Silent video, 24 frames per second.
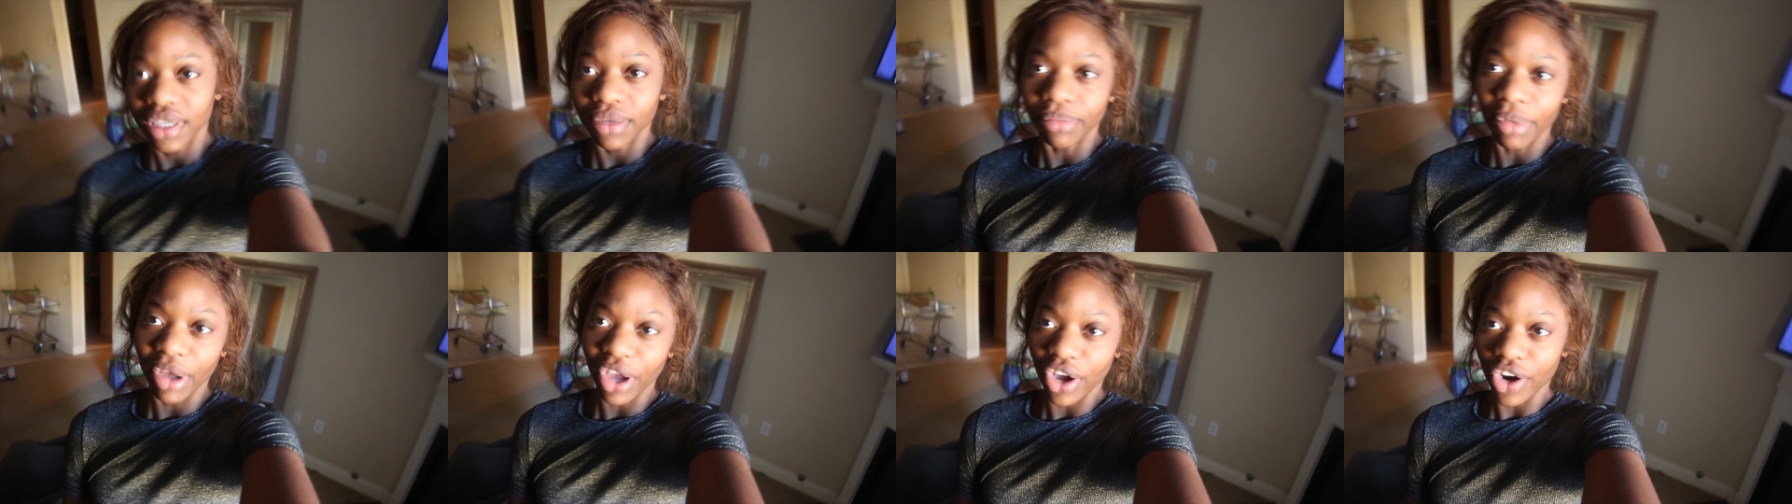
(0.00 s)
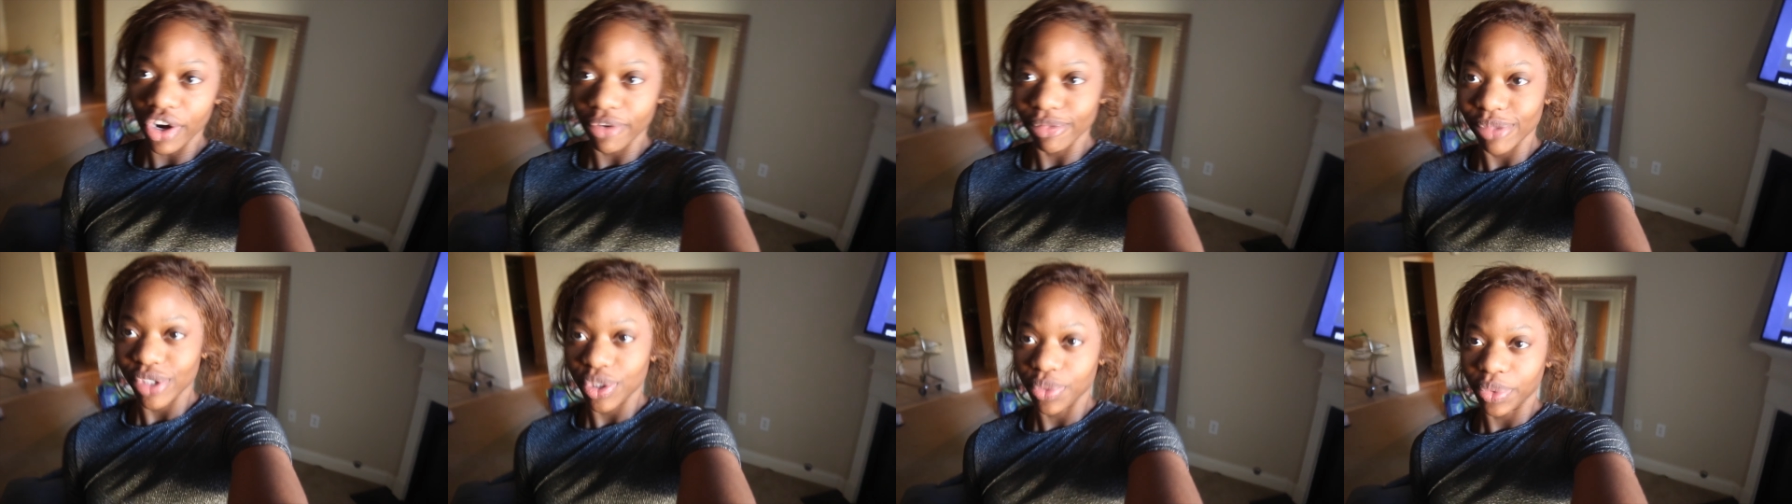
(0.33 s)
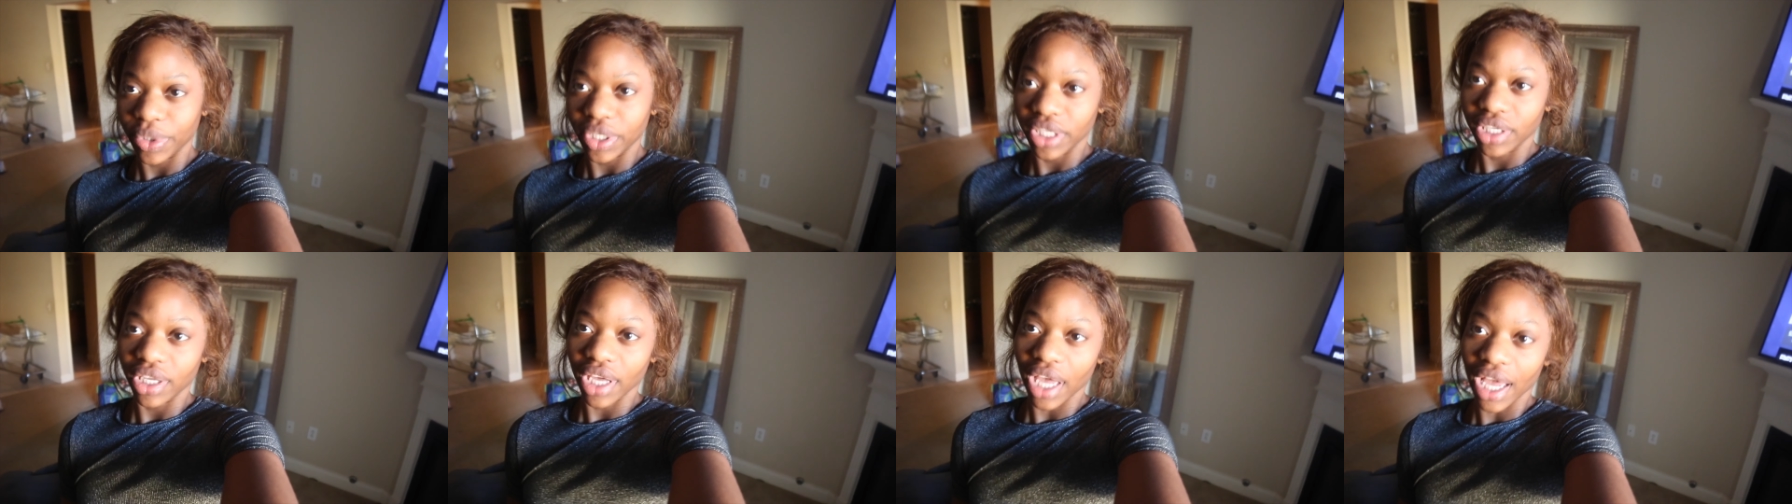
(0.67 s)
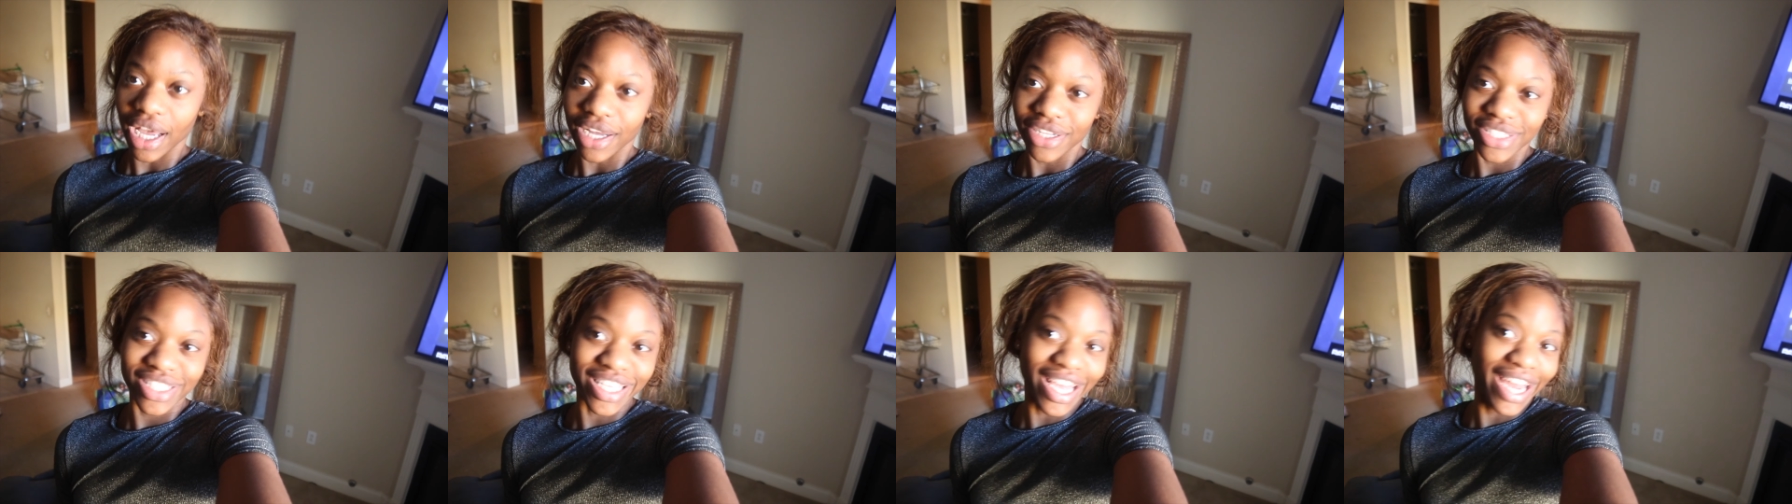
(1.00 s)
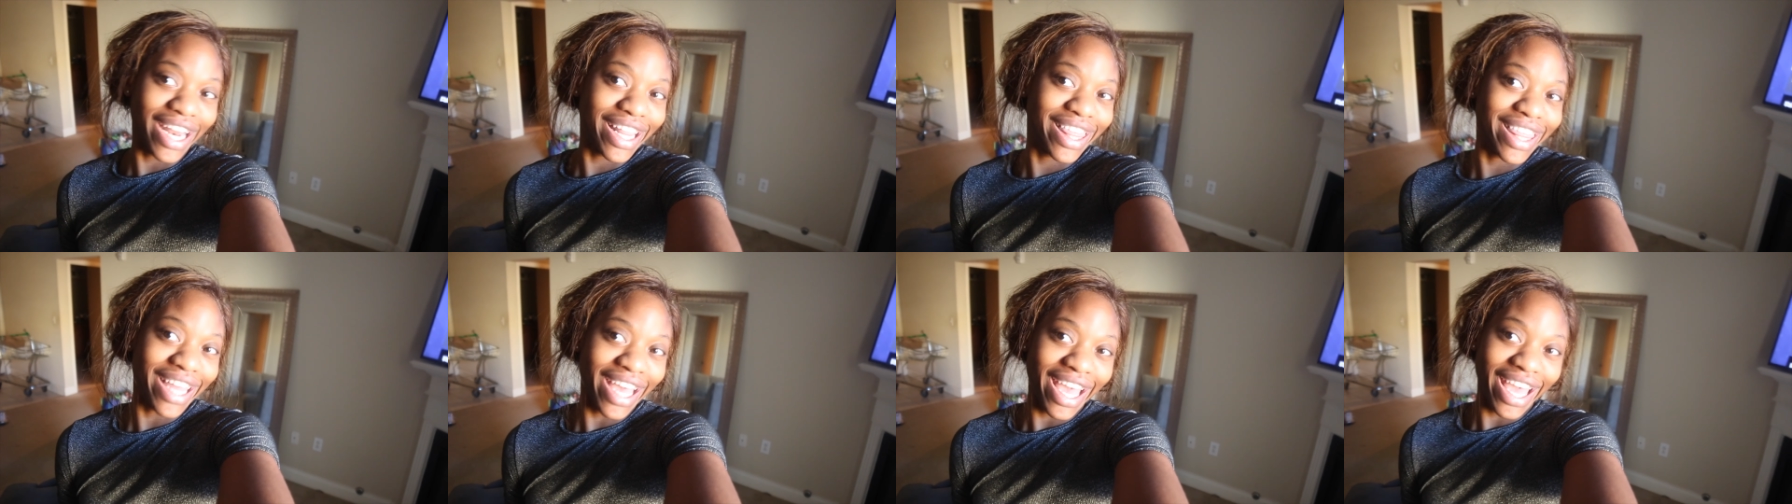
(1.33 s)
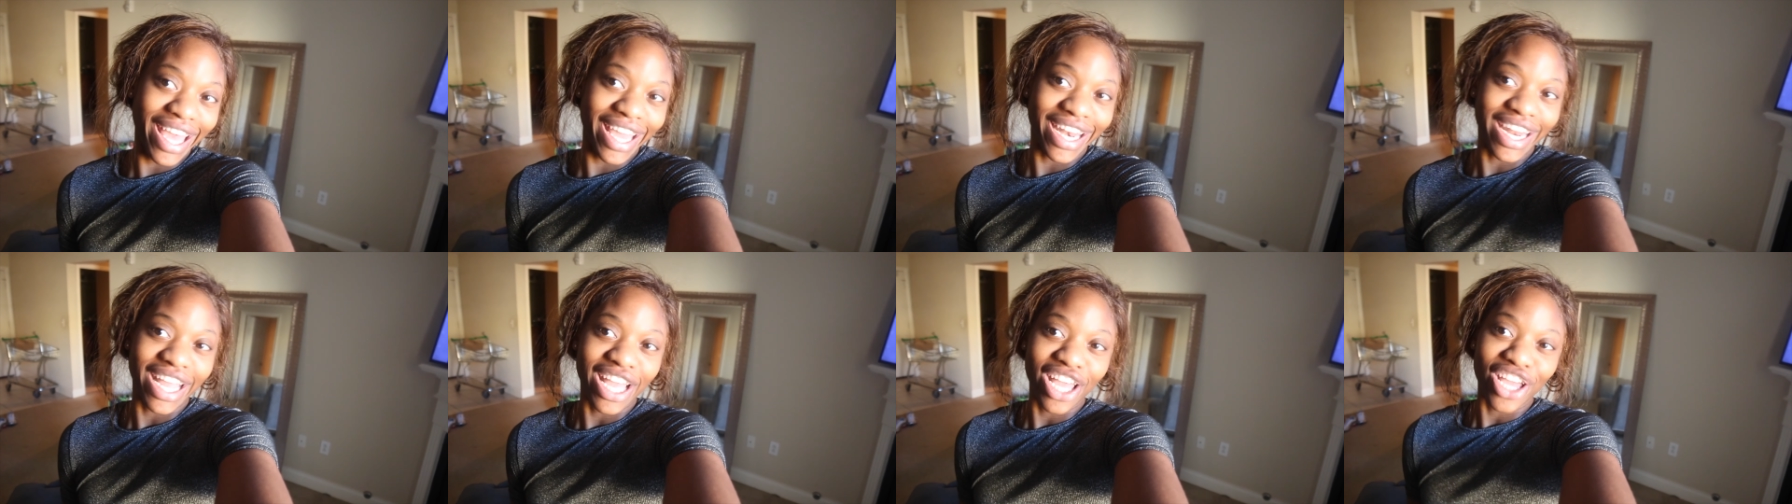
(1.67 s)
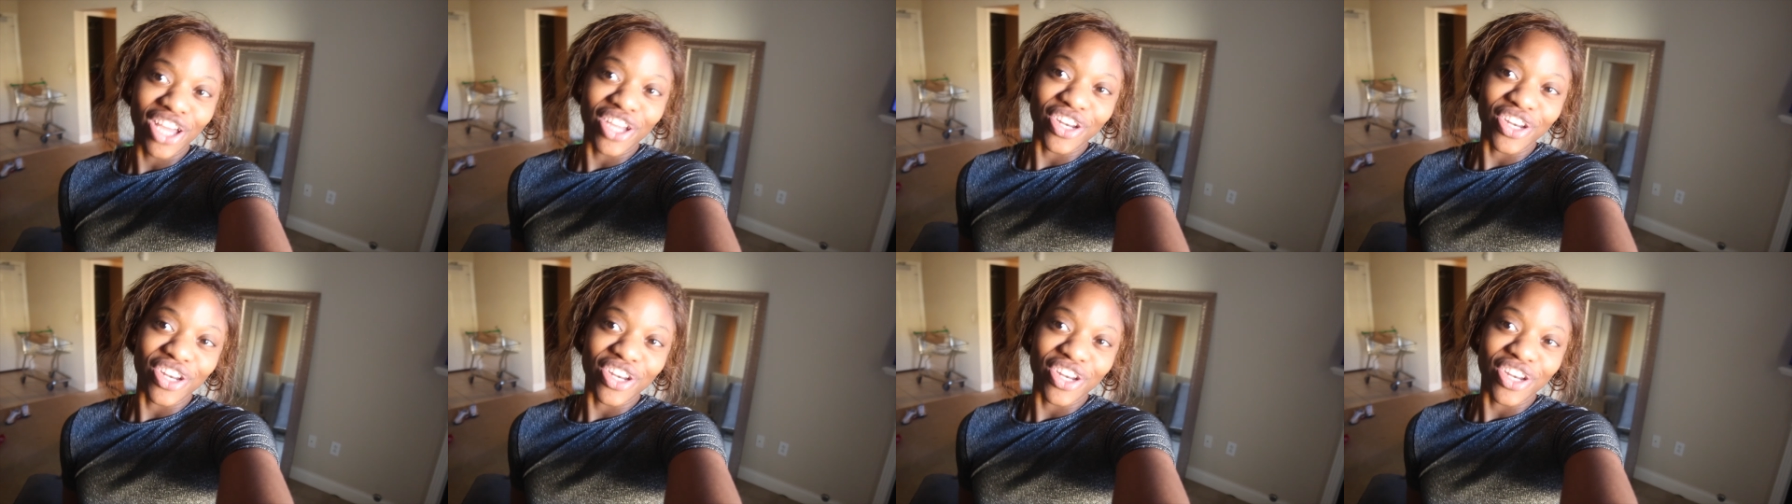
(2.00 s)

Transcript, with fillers: my arms weak outside of that